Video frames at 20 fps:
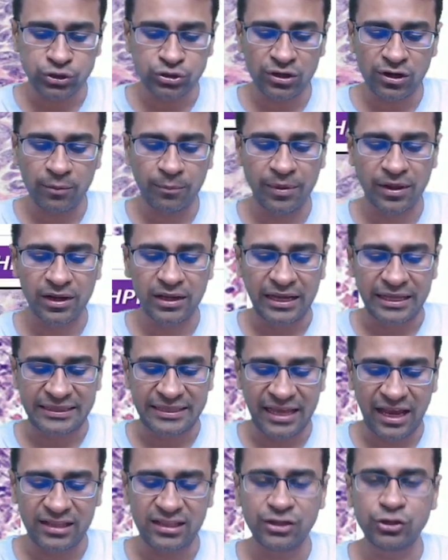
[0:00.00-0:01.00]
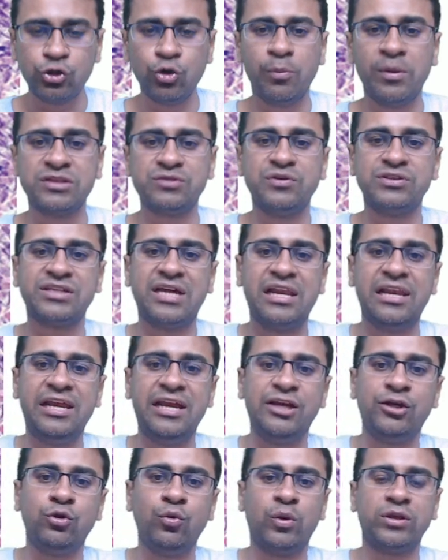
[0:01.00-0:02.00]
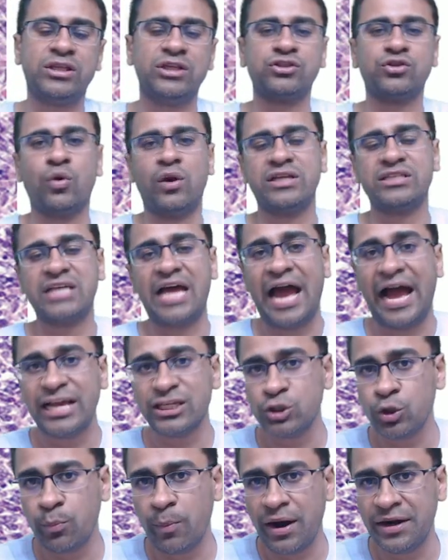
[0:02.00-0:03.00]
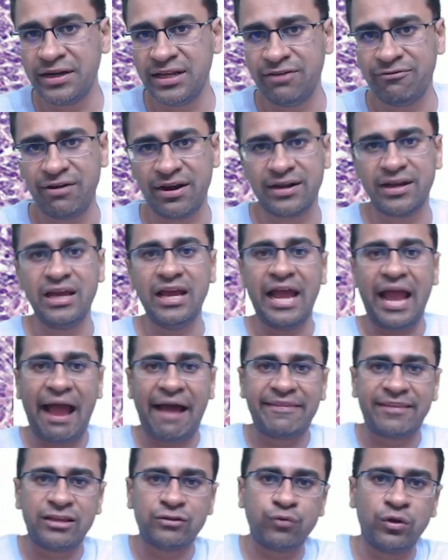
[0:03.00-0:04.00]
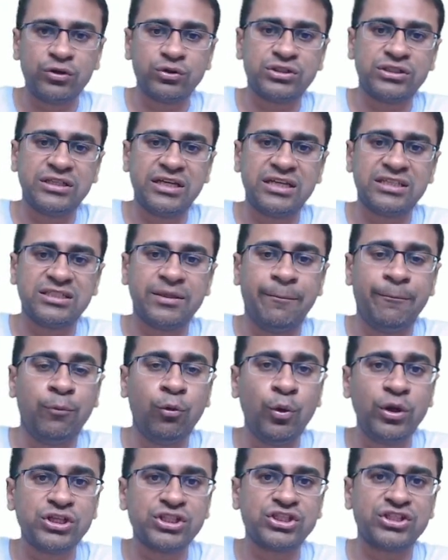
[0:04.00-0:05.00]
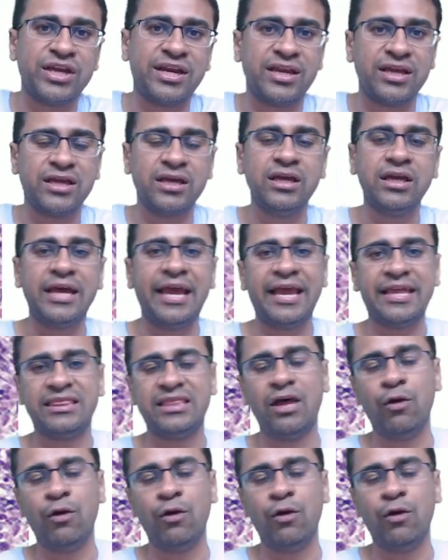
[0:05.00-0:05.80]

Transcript: remember, they are the tumors which can lead to what is called as azo-pardi effect, and that is what you see is a bluish staining in the